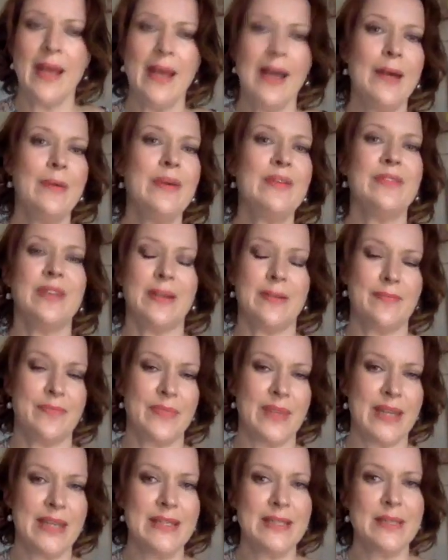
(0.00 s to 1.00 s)
However,
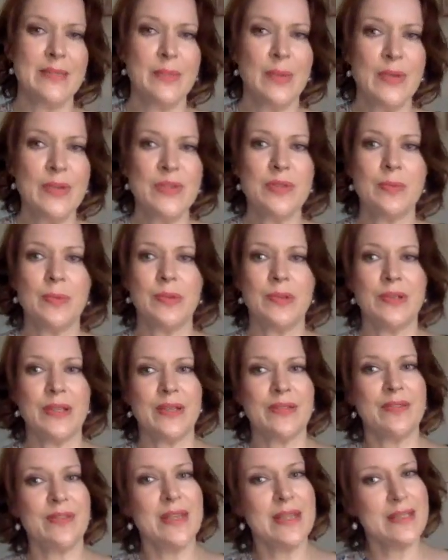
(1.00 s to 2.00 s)
it is possible
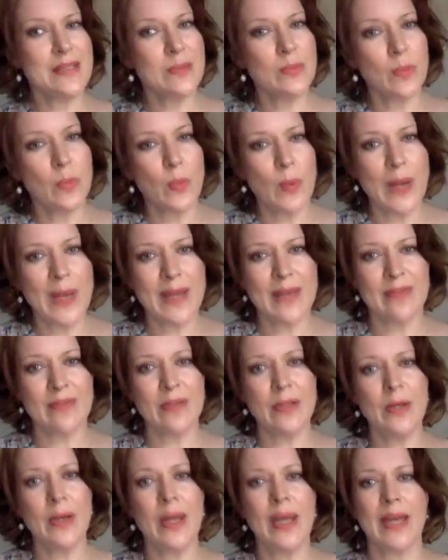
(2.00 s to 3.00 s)
that this way of
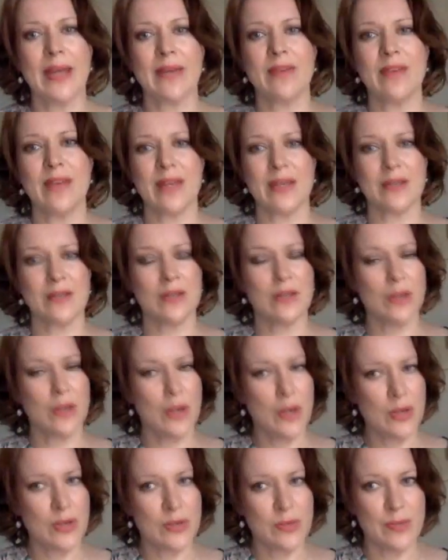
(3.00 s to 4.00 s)
looking at things
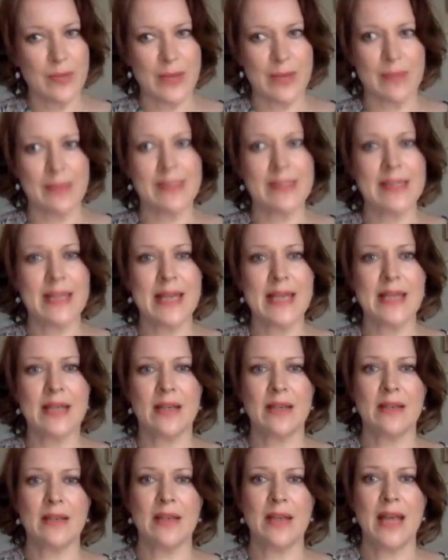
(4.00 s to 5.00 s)
could be
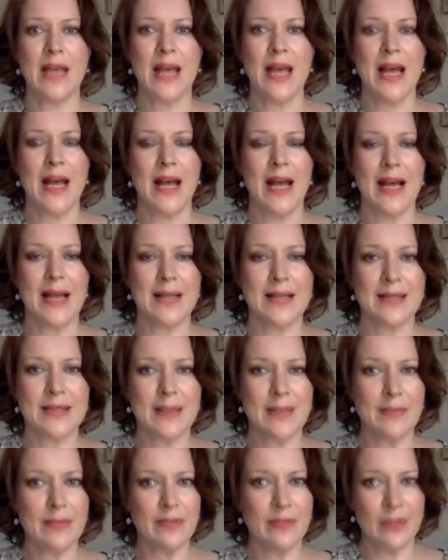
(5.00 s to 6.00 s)
mistaken, as
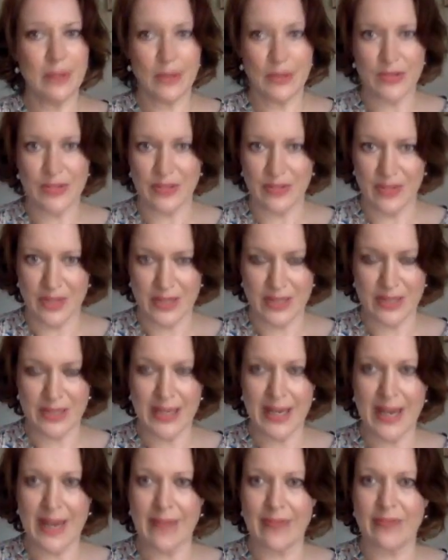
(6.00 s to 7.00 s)
some philosophers
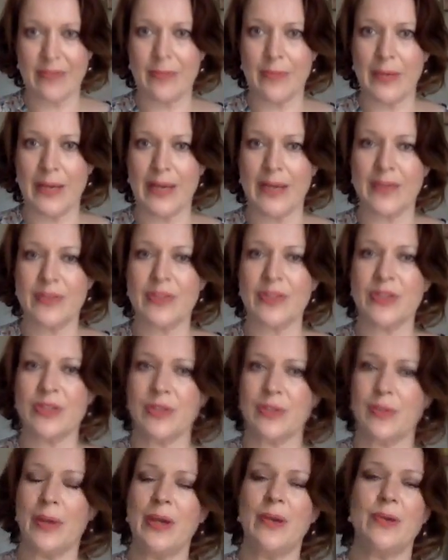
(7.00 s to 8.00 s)
have begun to
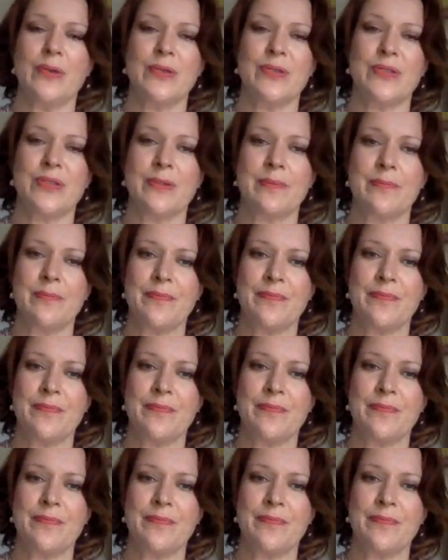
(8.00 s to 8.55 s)
suppose.